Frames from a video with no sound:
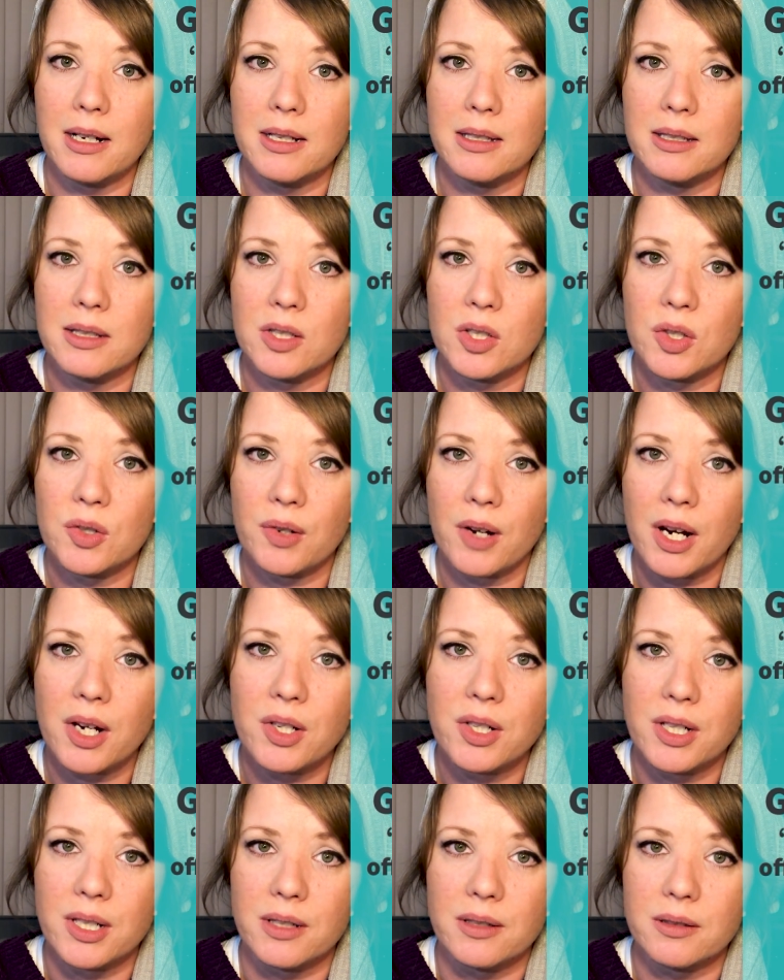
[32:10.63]
his
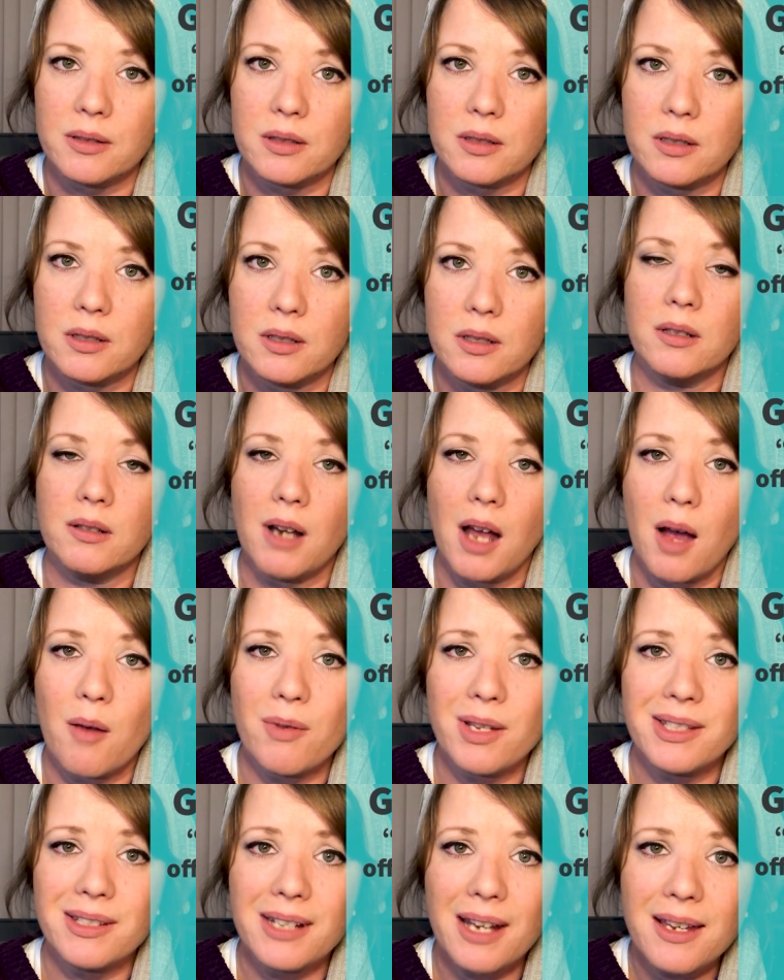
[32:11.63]
instructions. Yah
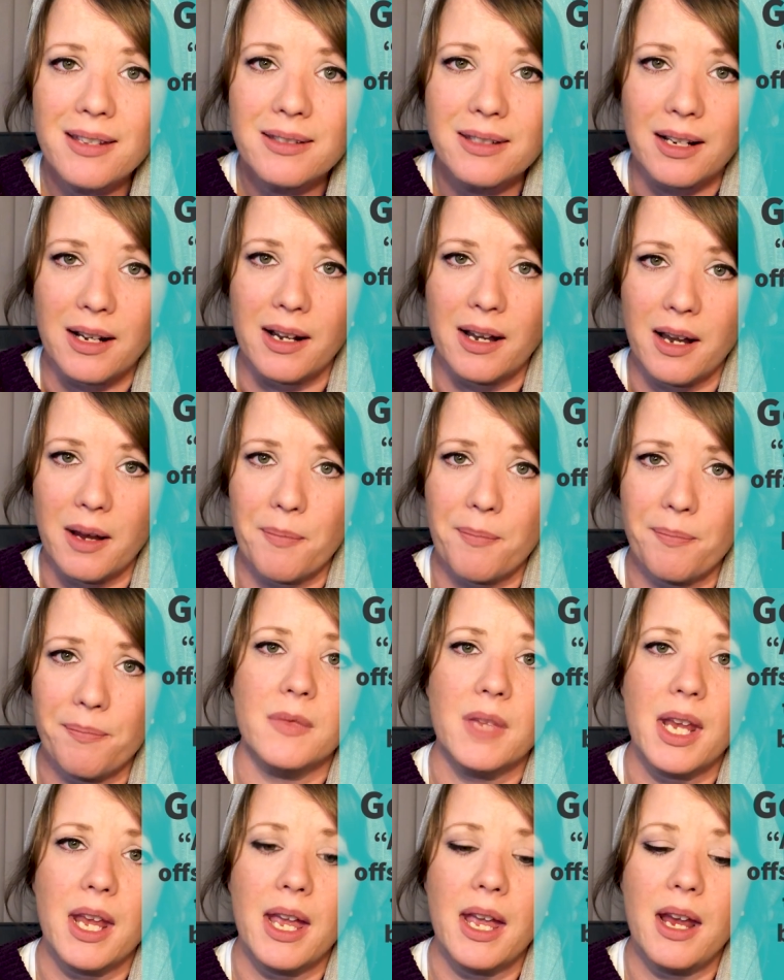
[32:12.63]
was testing him.
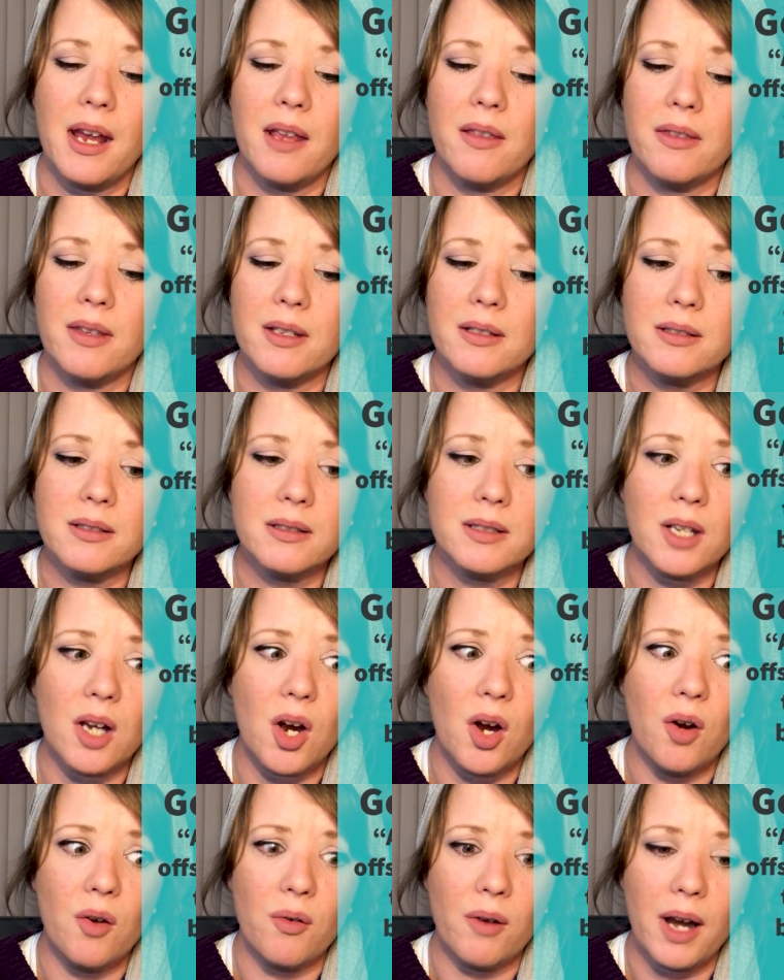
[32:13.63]
Okay? This is a
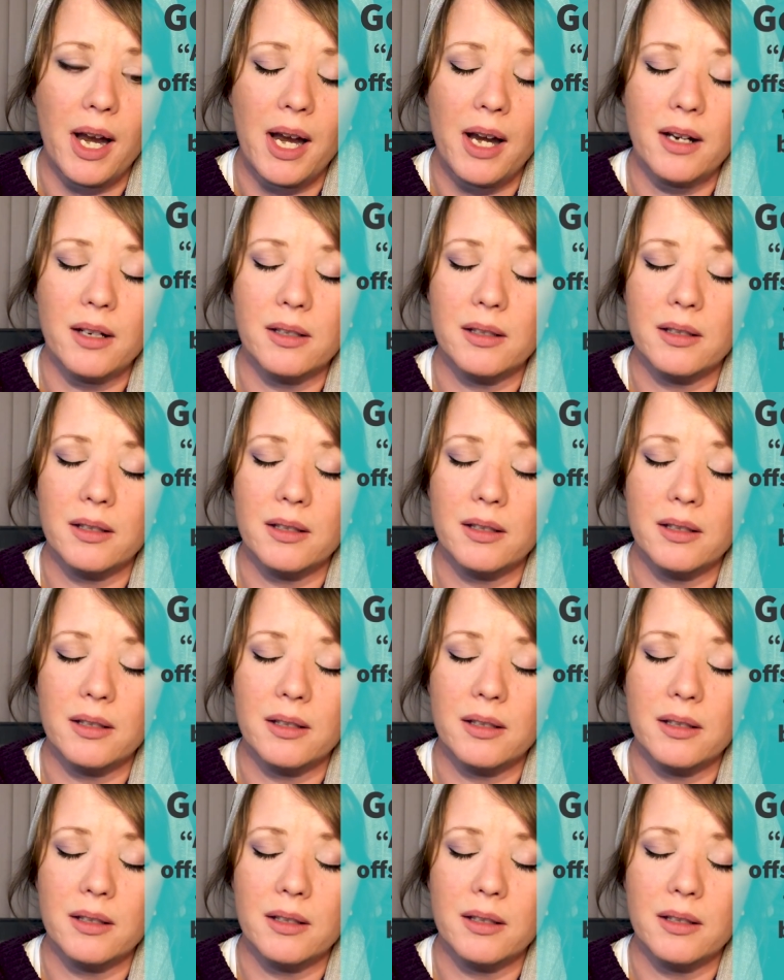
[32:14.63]
great